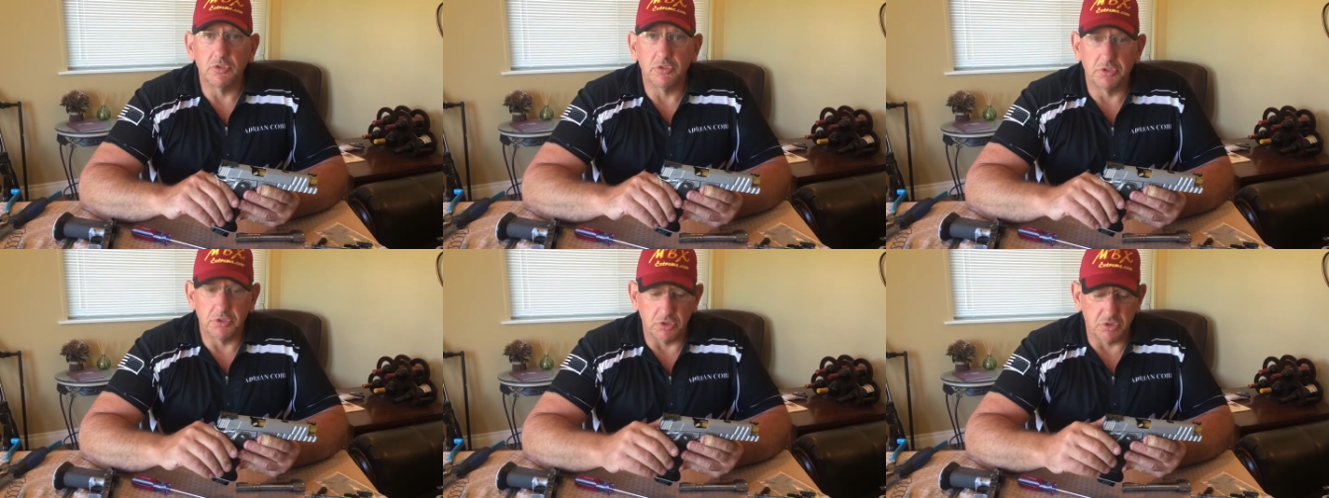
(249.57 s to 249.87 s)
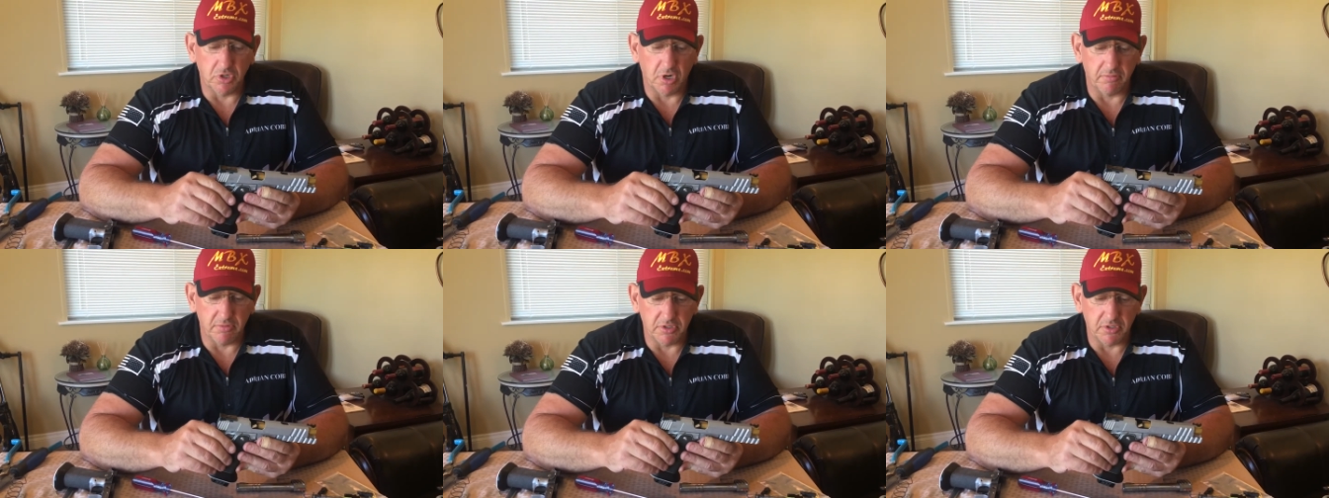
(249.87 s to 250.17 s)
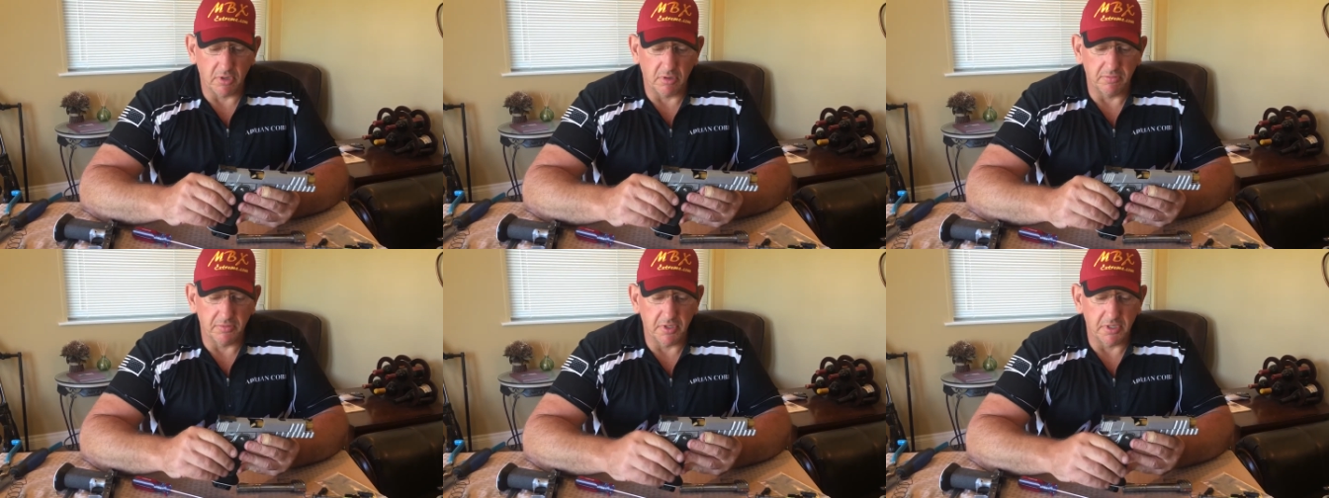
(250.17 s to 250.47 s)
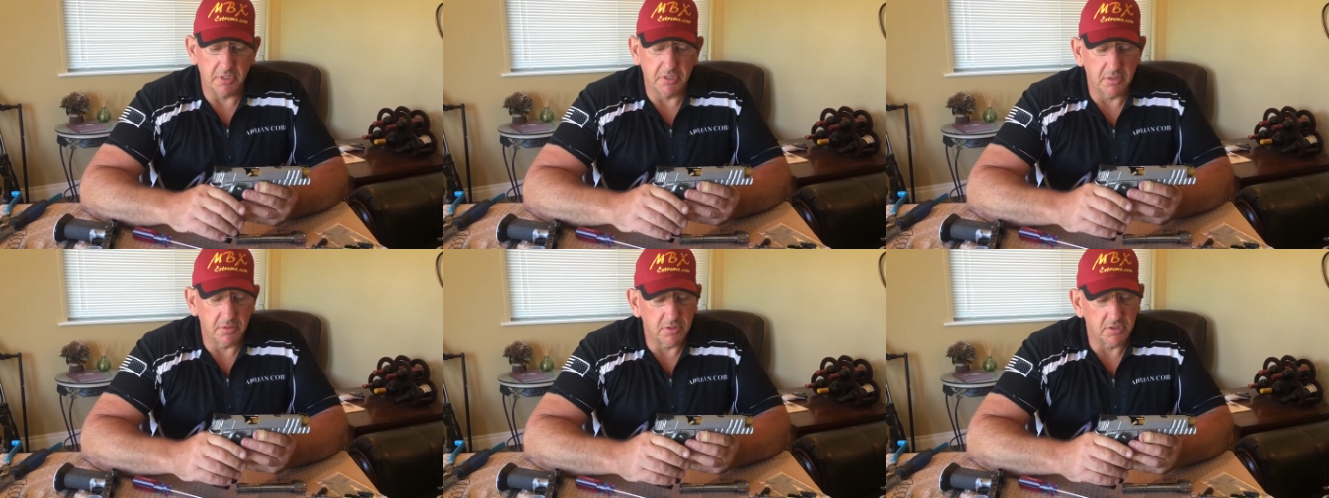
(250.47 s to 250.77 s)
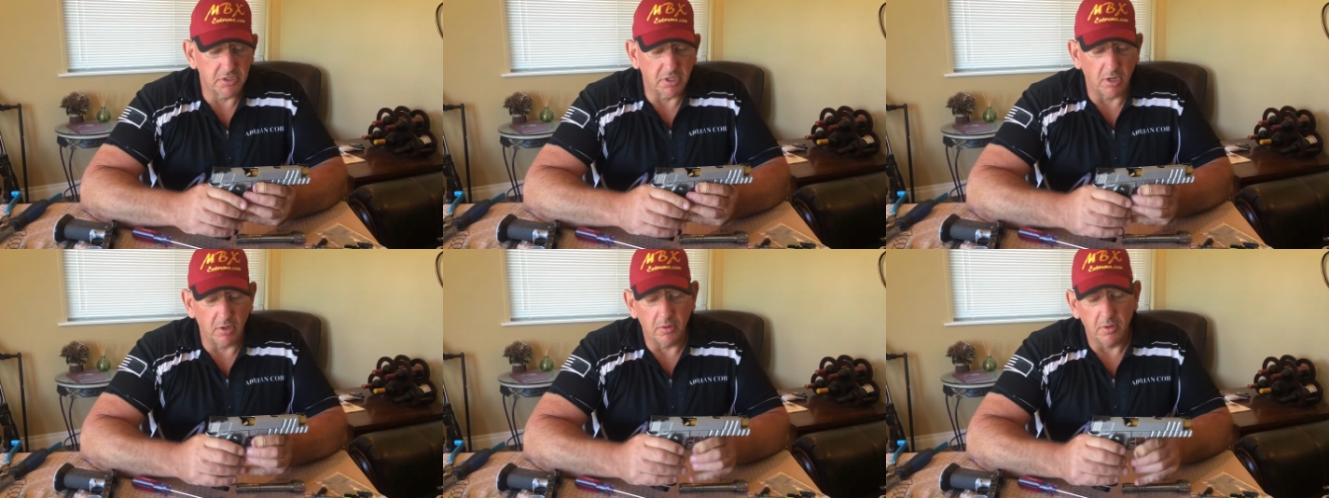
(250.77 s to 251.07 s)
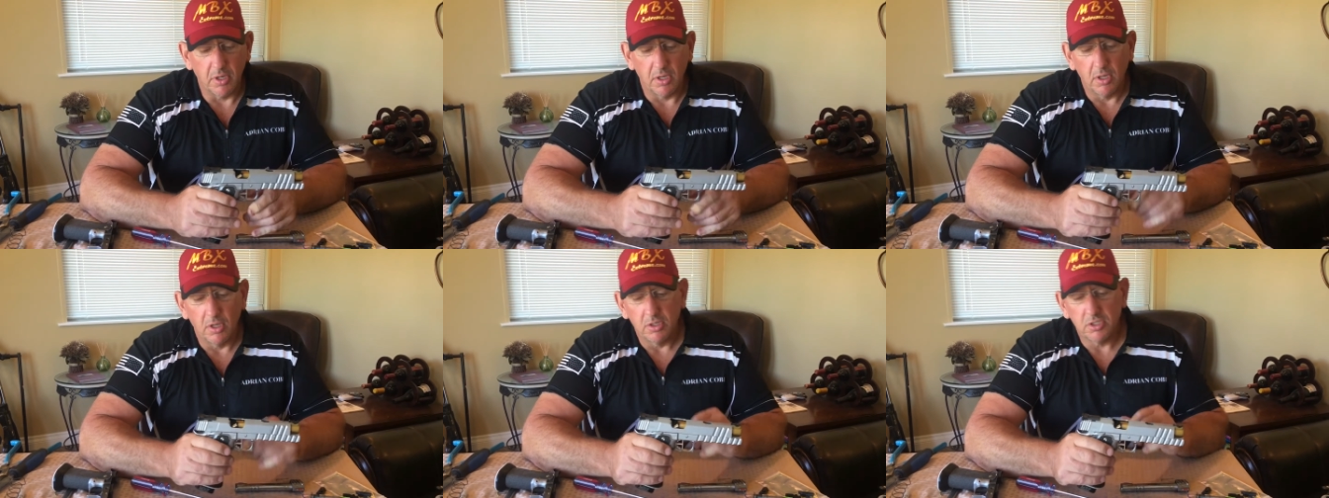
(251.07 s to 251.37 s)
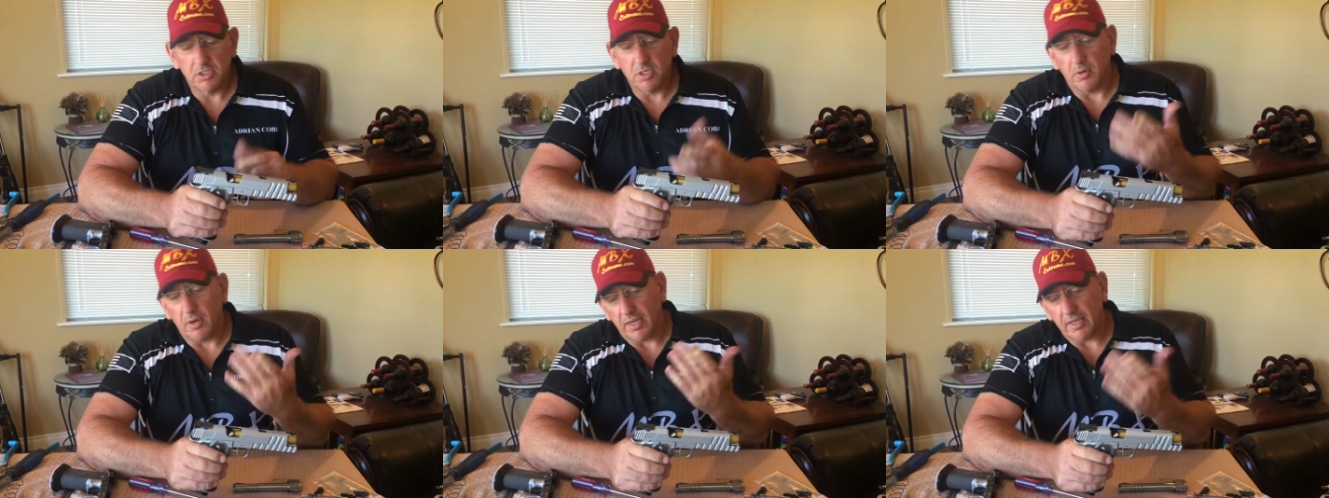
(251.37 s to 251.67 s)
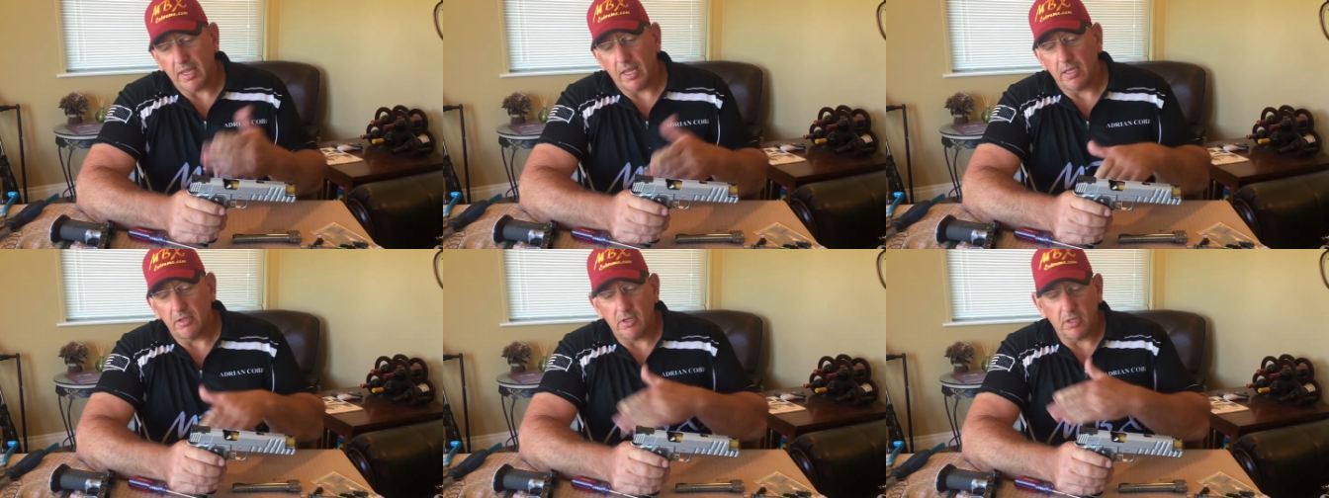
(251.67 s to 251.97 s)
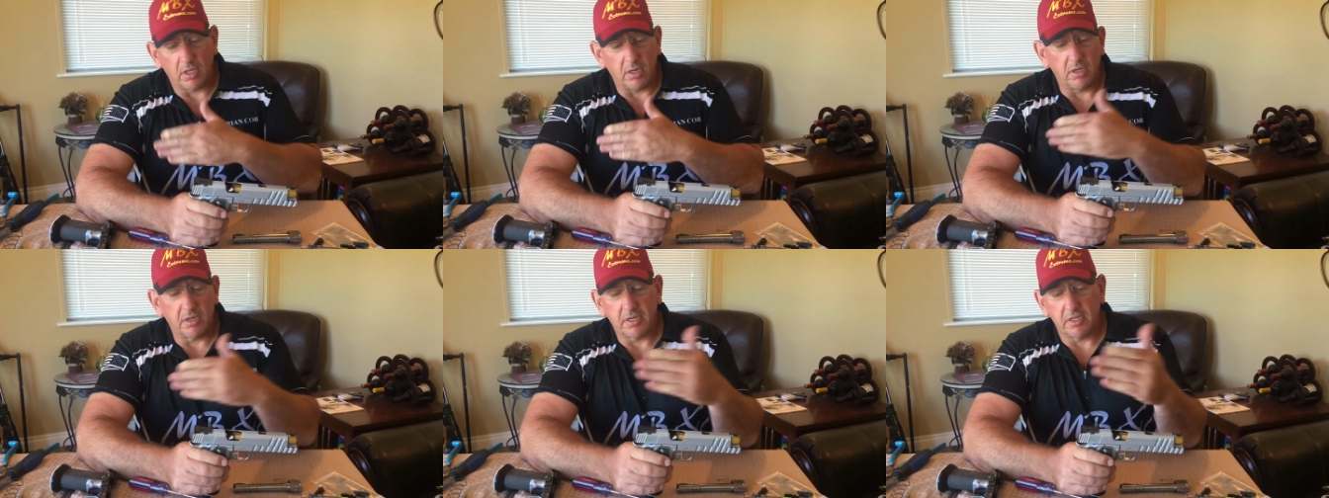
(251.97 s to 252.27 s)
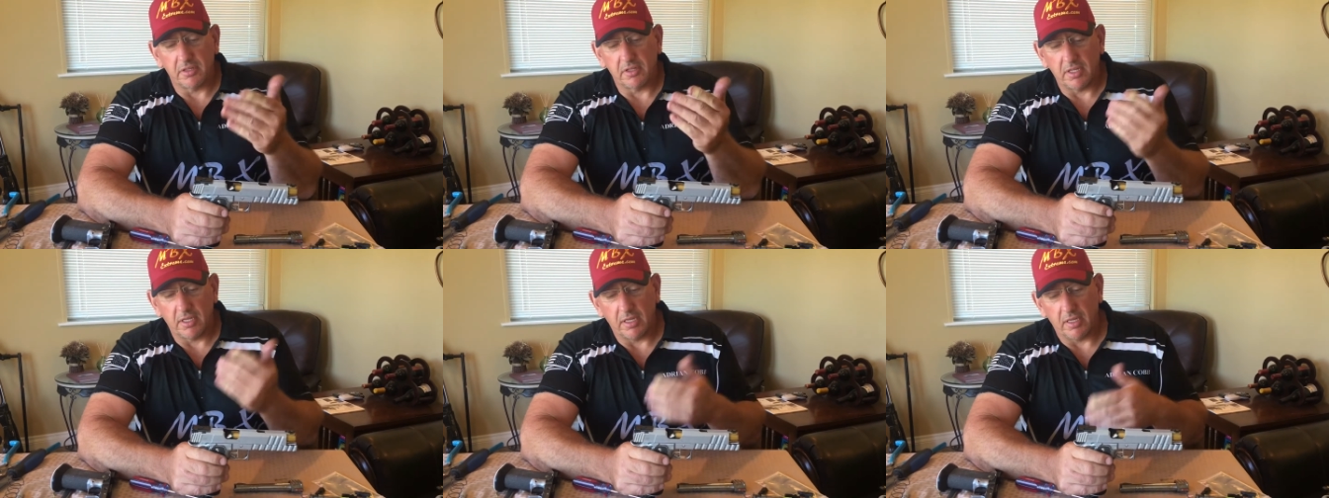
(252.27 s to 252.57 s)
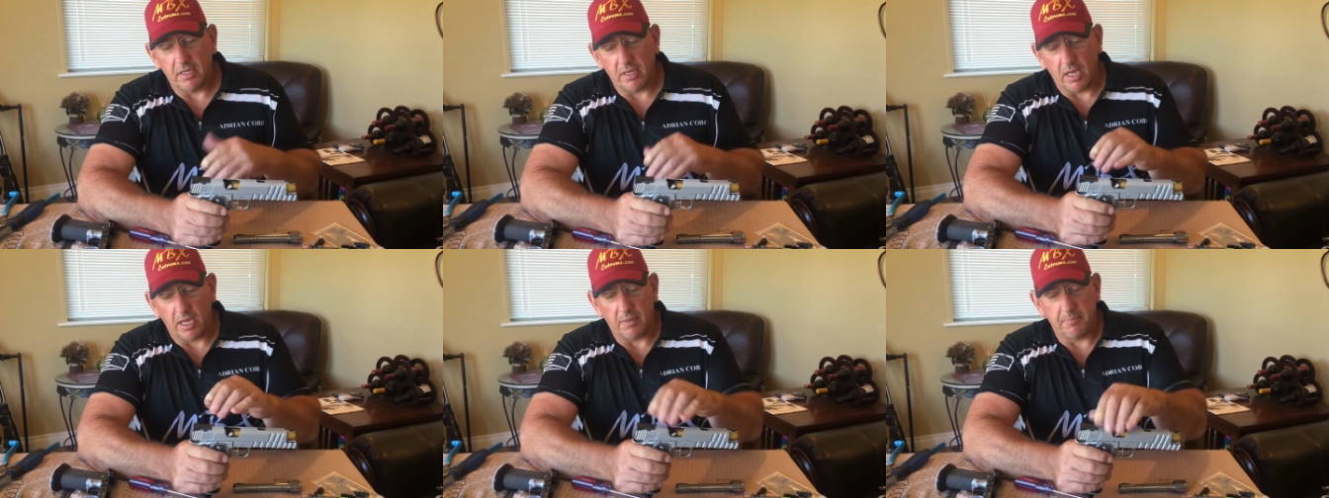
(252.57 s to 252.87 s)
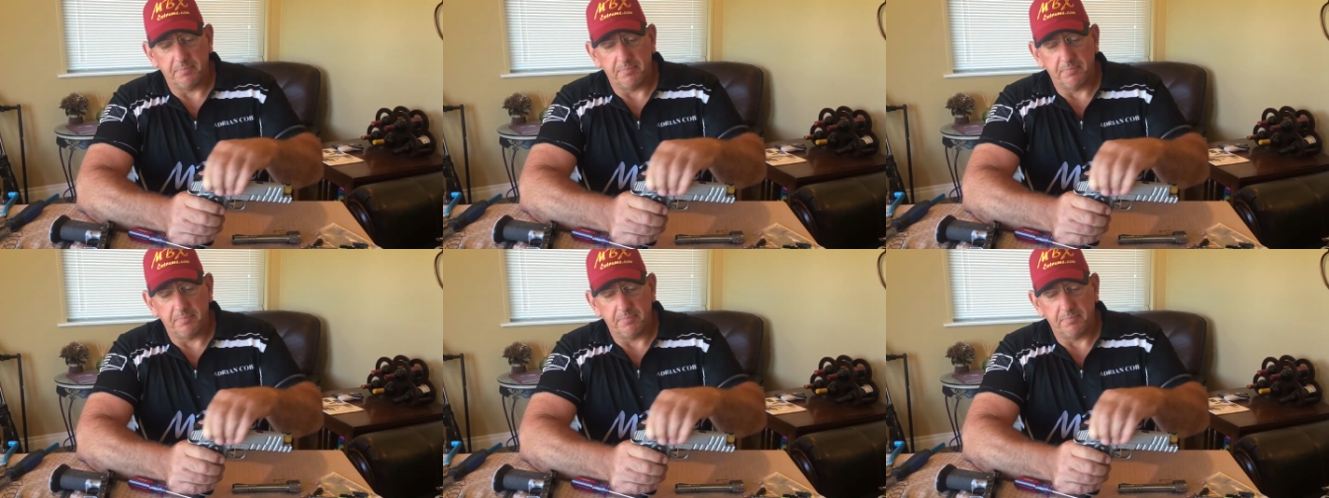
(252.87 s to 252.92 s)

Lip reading: try and resolve this. So again, you can look at the